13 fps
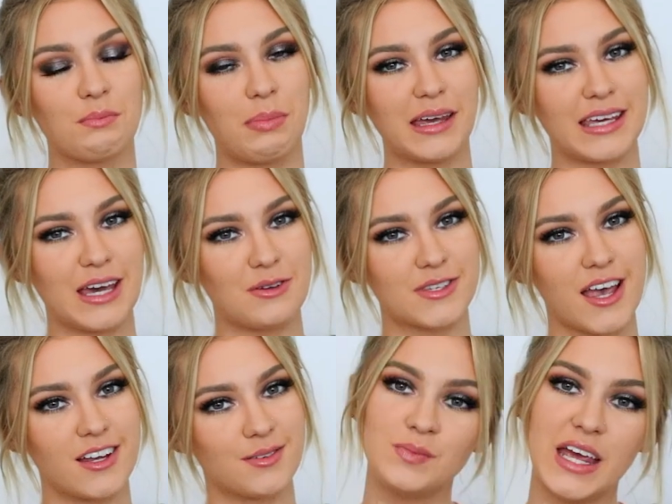bike
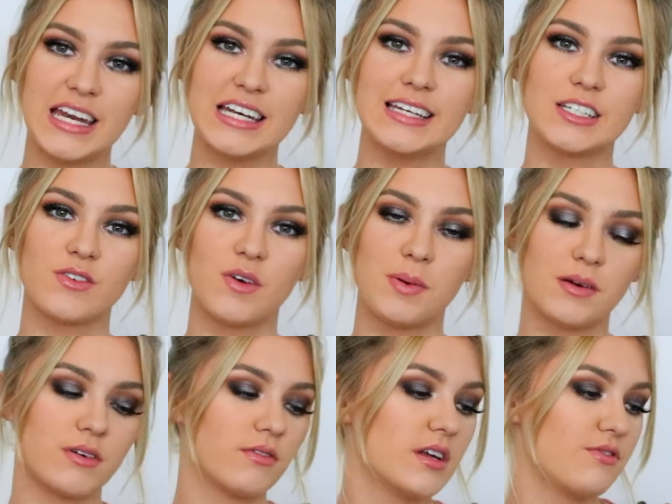outside, in need of a
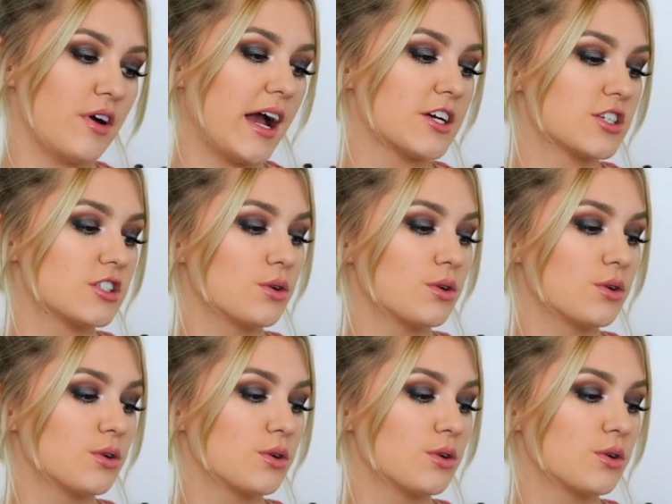bit of a refresh.